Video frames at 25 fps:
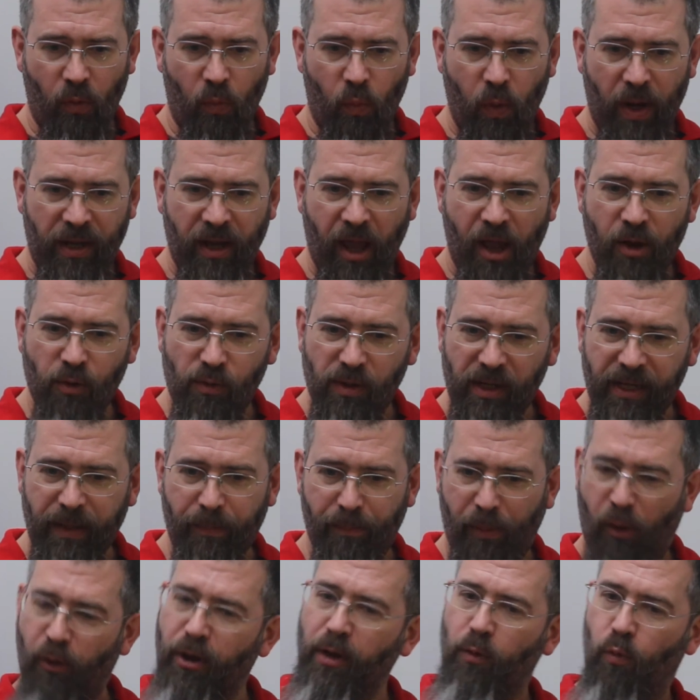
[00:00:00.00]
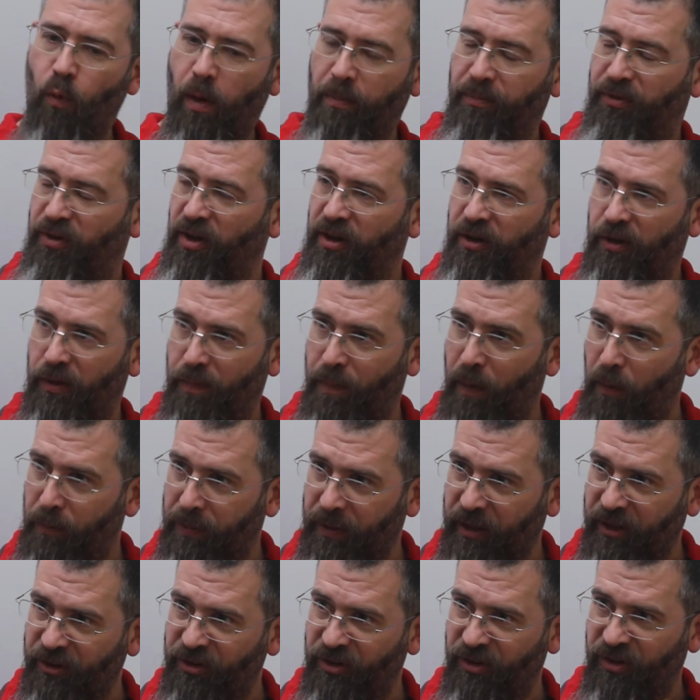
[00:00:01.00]
when only 0.1% of the
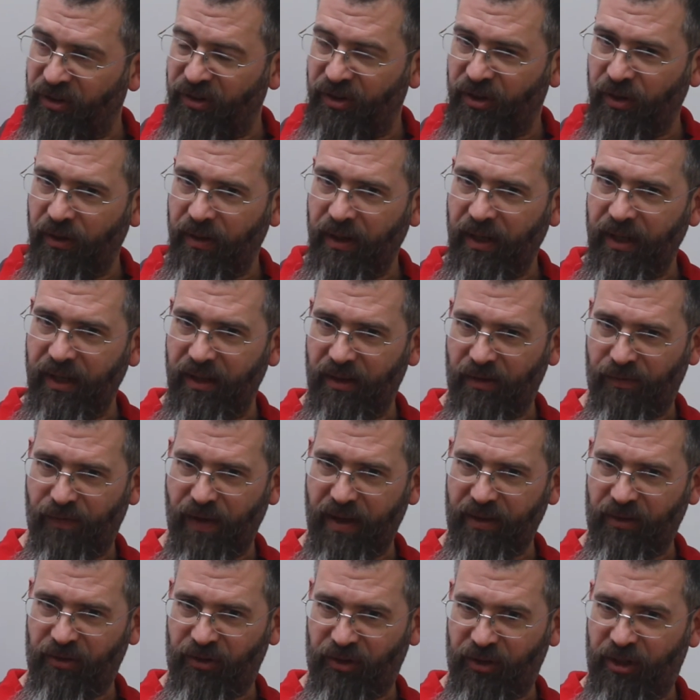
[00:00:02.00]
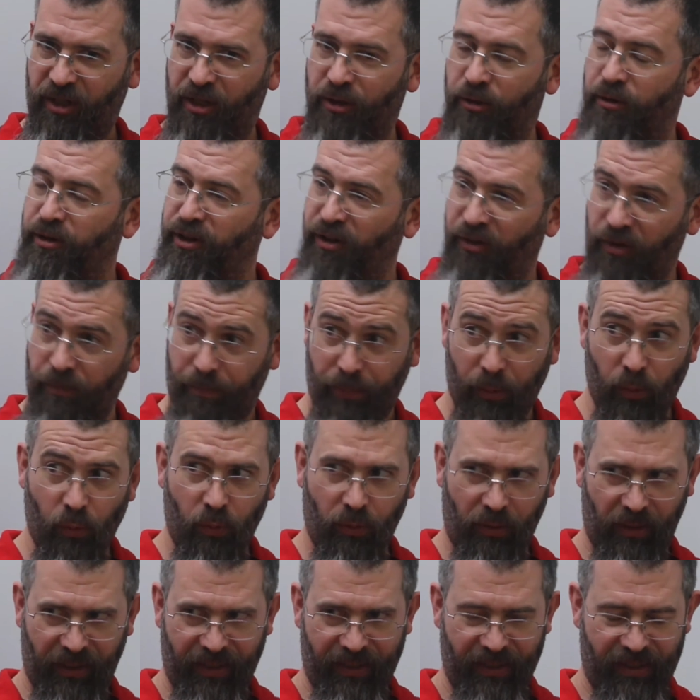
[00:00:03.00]
population is doing it, the fact that security is
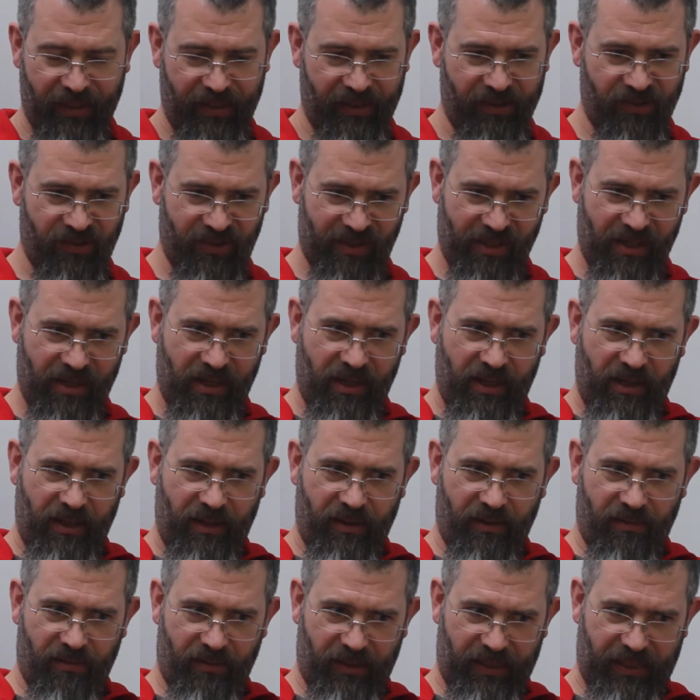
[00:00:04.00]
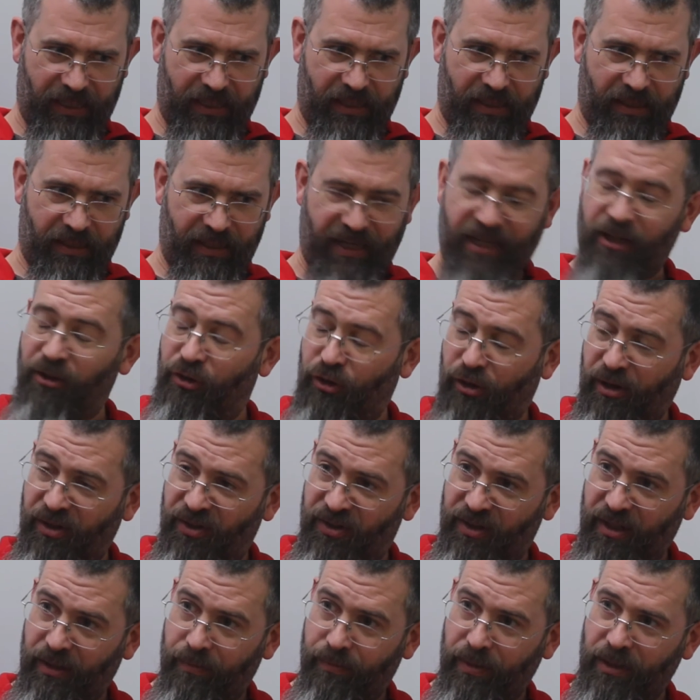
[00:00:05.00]
appalling is
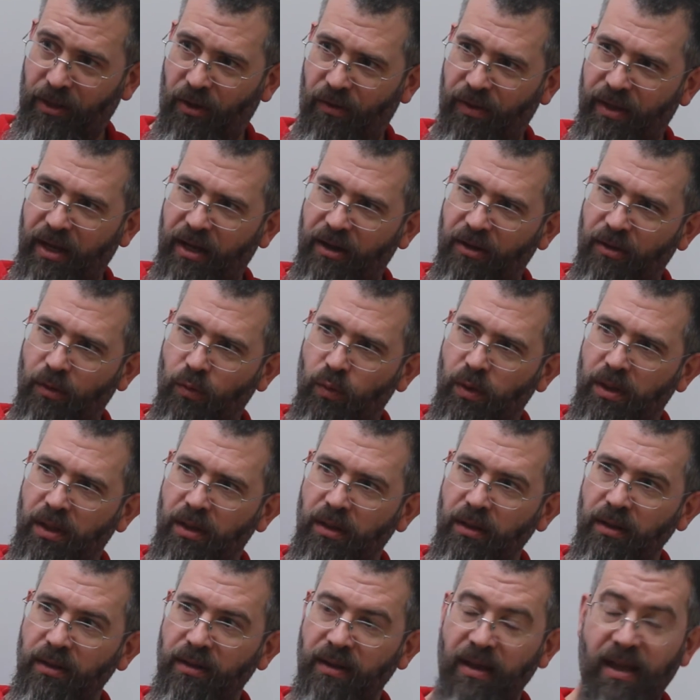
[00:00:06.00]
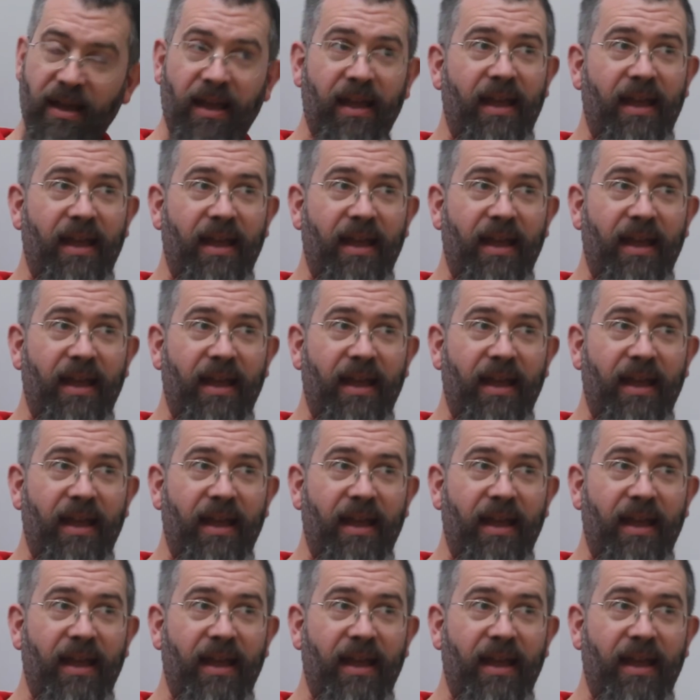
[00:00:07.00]
interesting but not the end of the world.